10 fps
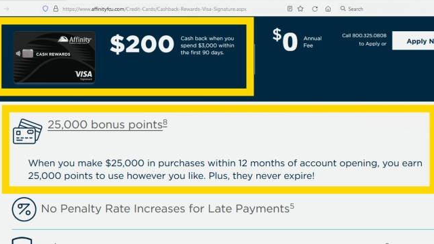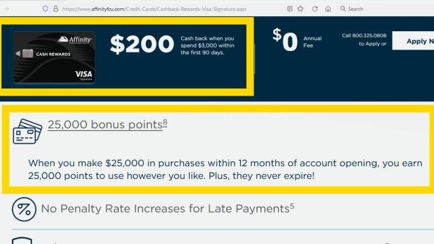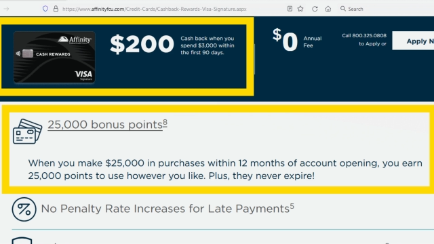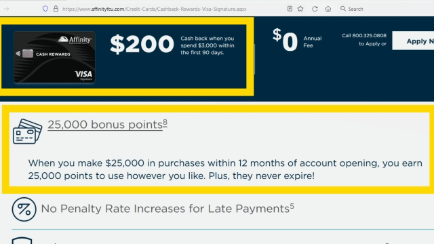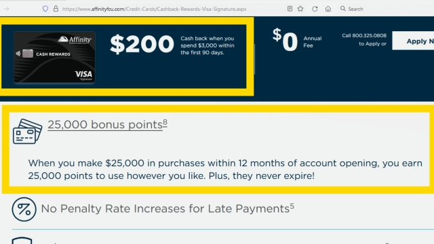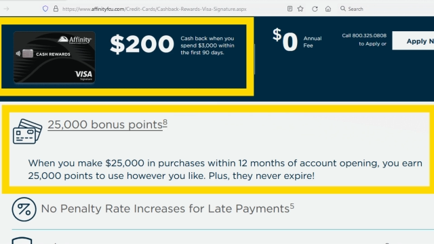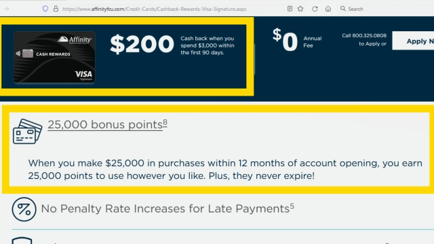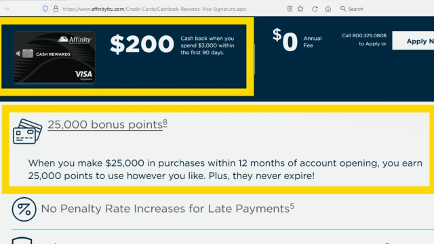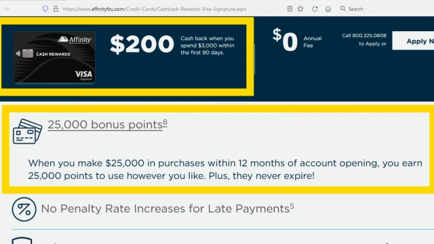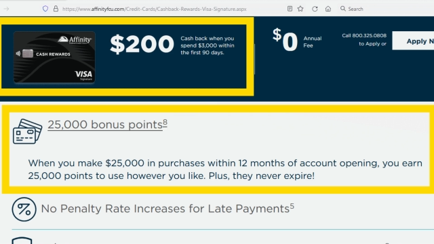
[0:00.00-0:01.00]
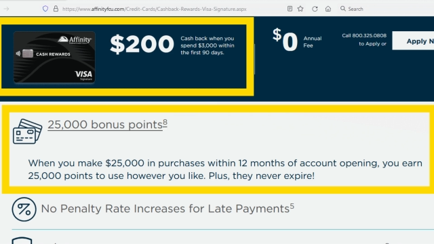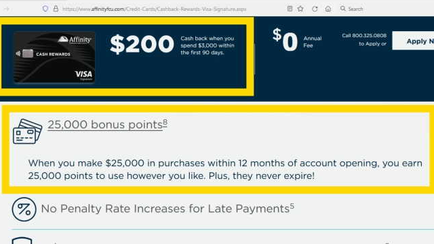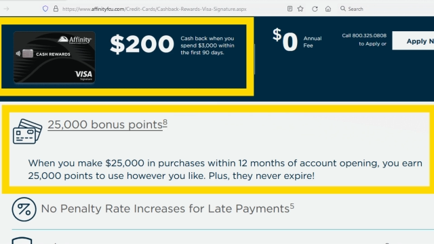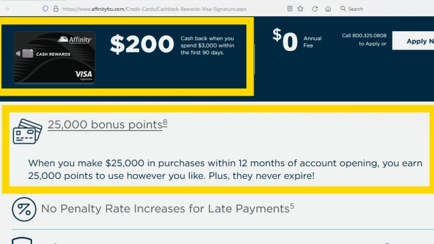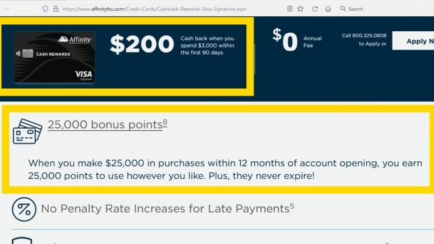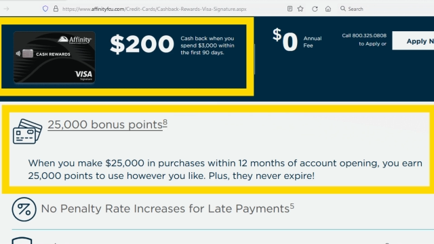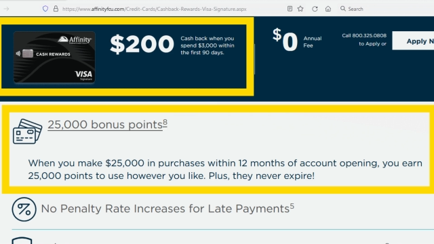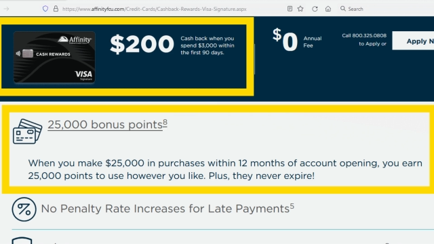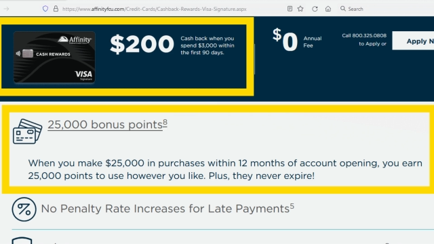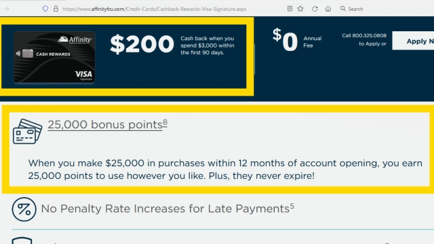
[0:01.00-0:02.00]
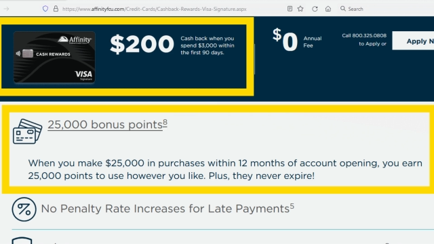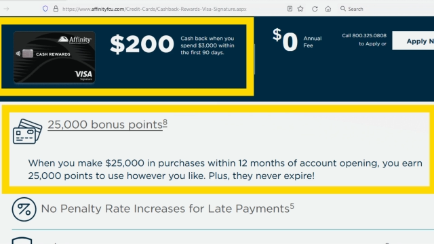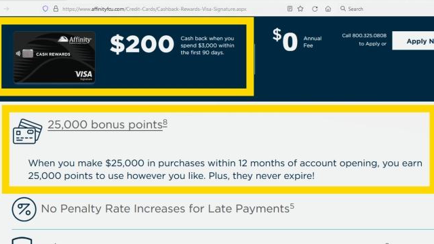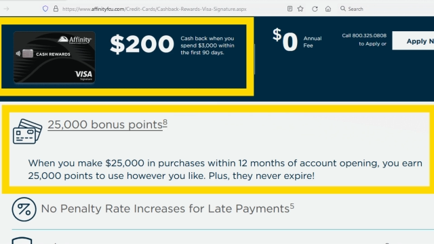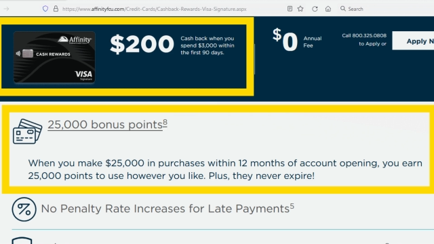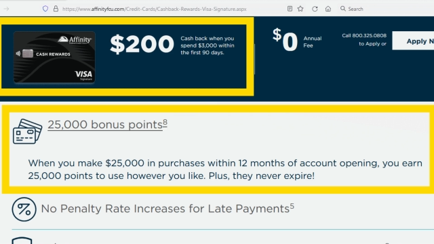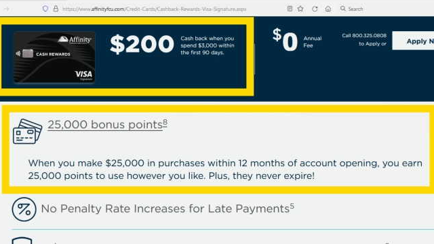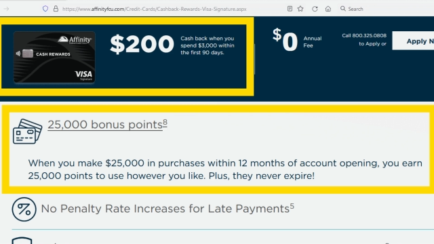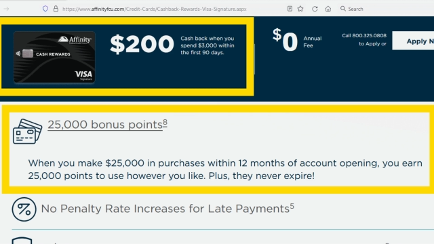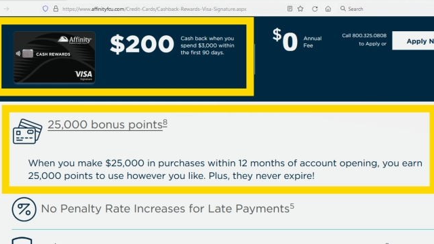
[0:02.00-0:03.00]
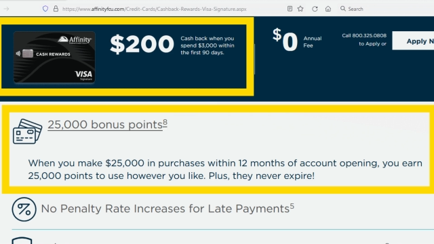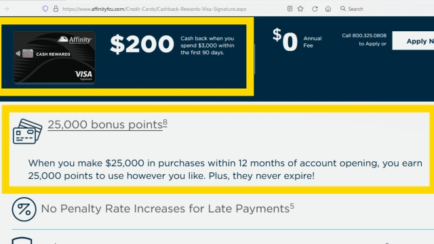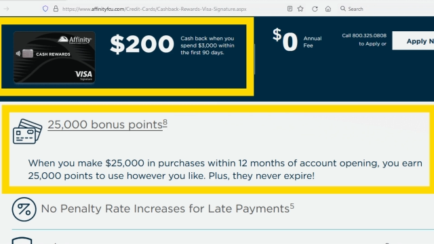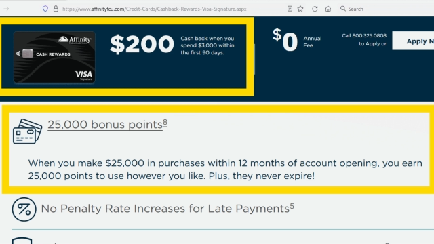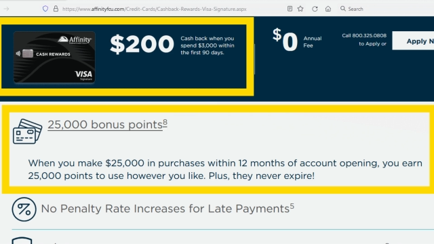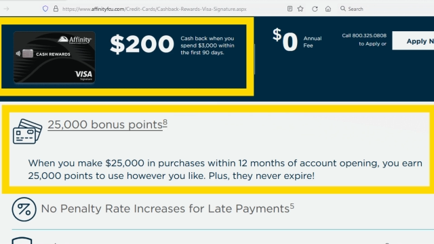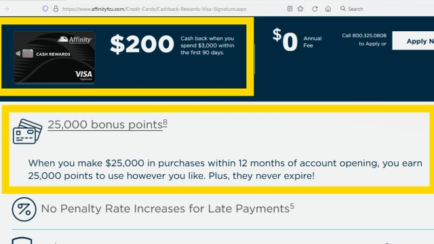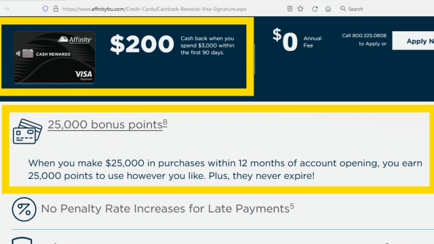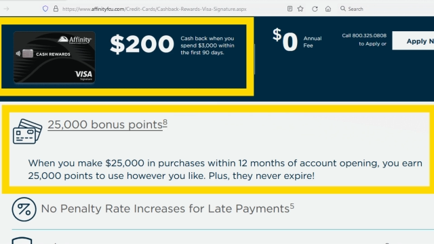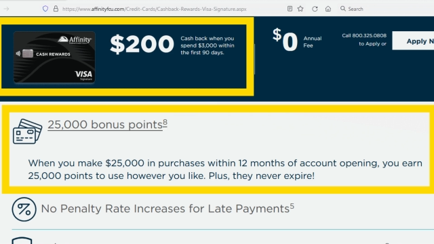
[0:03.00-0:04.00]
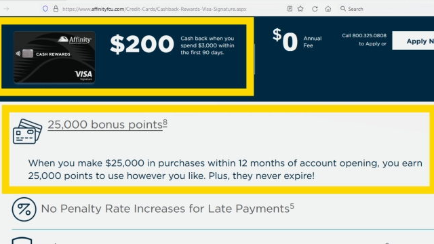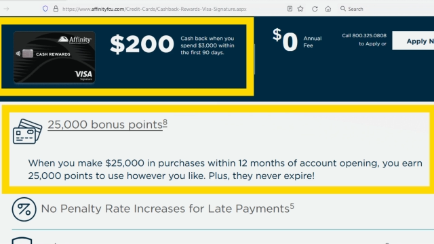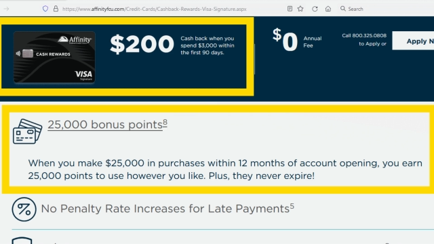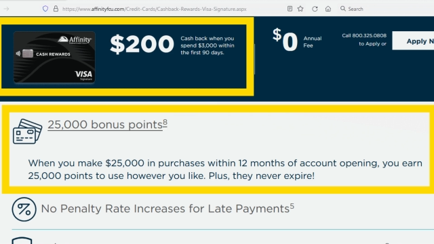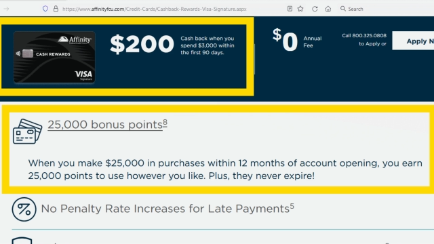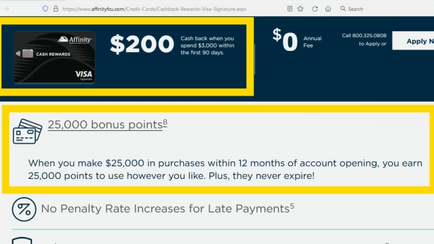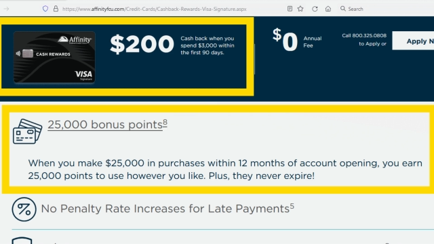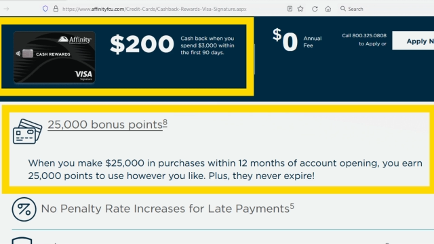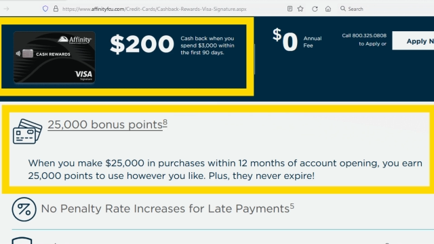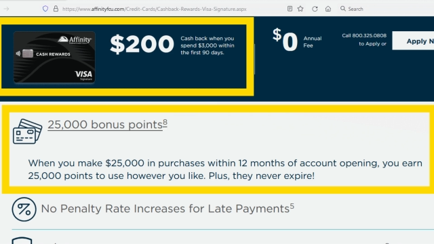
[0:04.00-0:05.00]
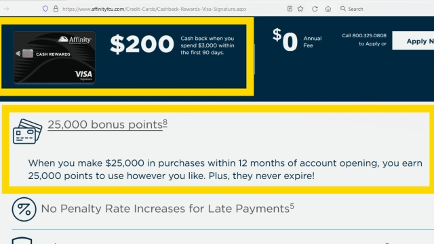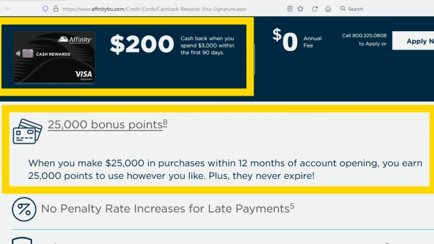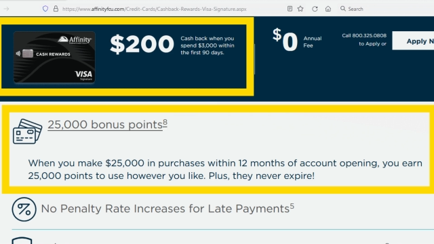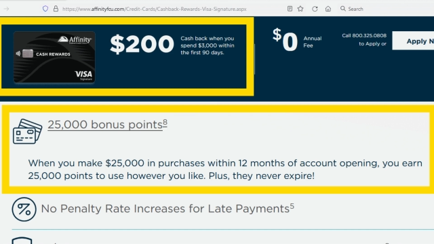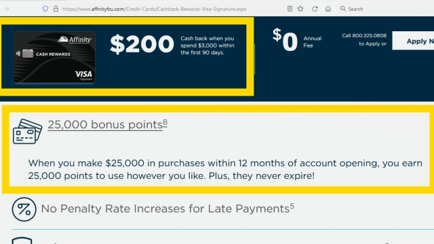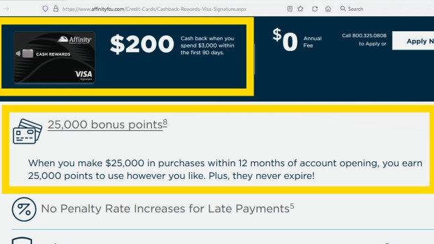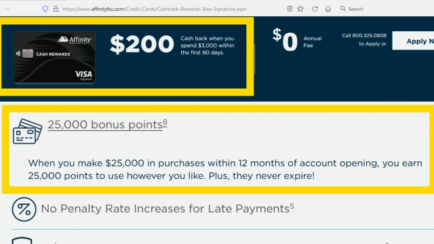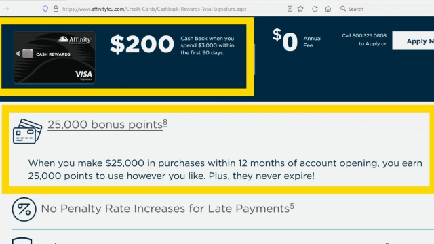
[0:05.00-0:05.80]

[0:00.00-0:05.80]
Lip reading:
(no speaker visible)